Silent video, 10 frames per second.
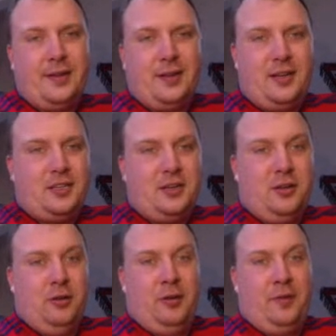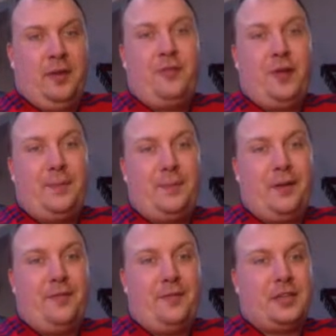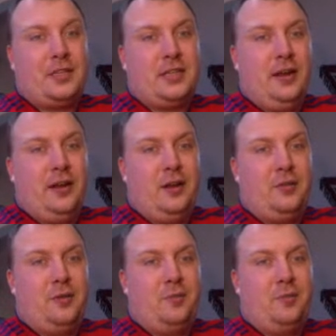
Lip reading: as I say, the